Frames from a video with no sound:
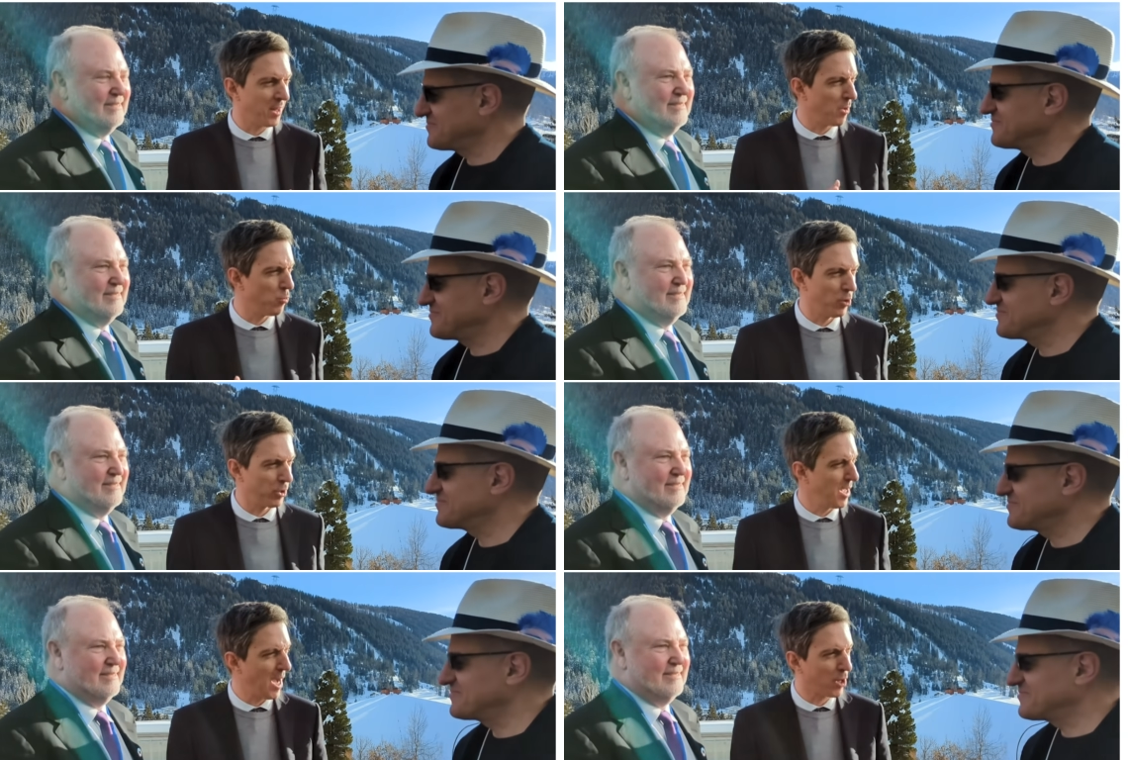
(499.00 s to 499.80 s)
Speaker 1: in the
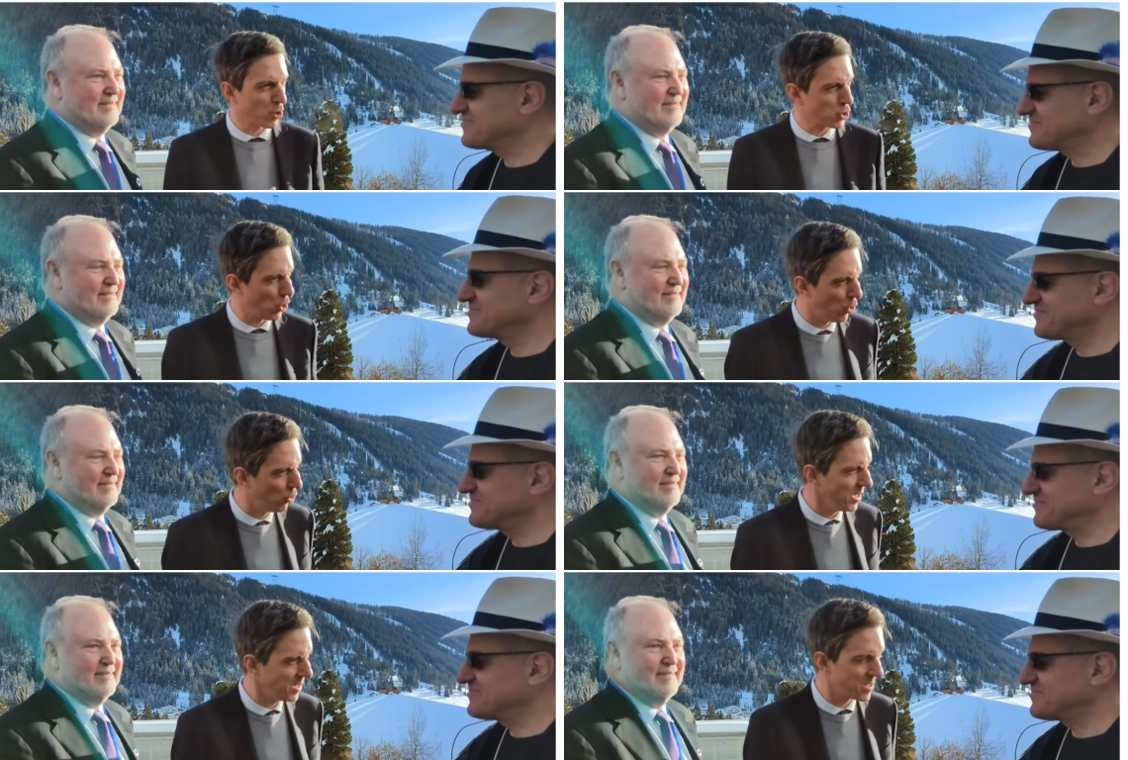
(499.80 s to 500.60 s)
world across
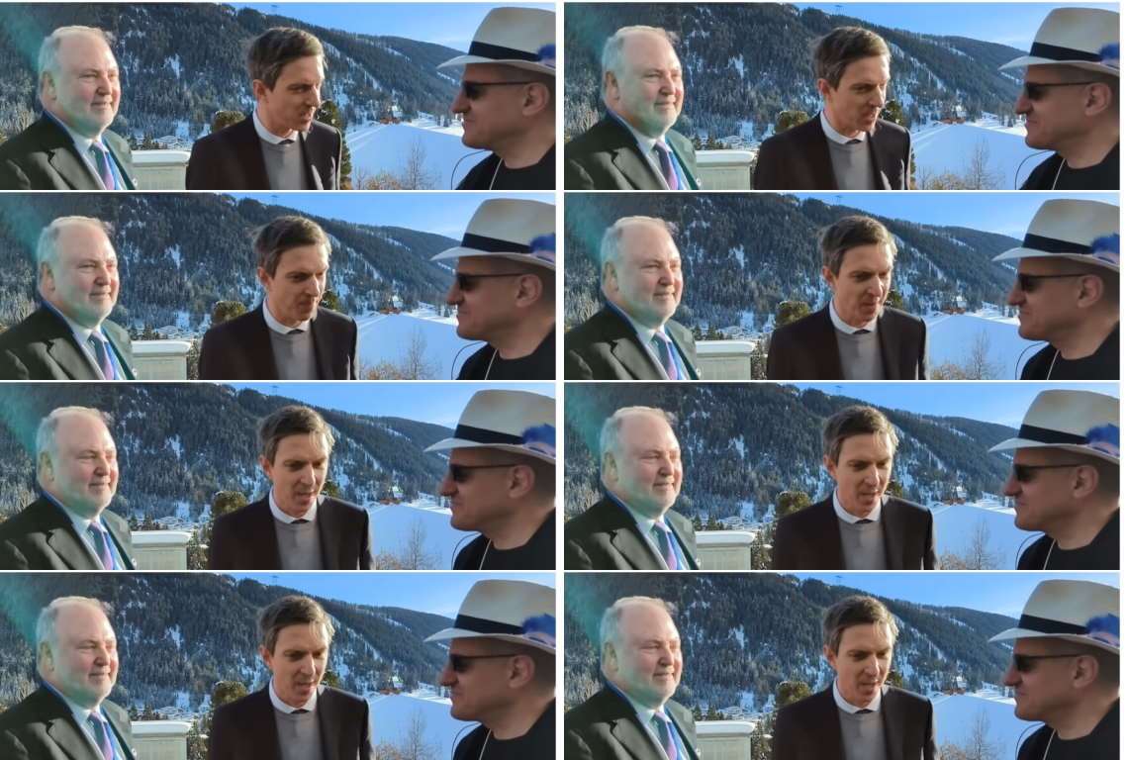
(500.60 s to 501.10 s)
all industry,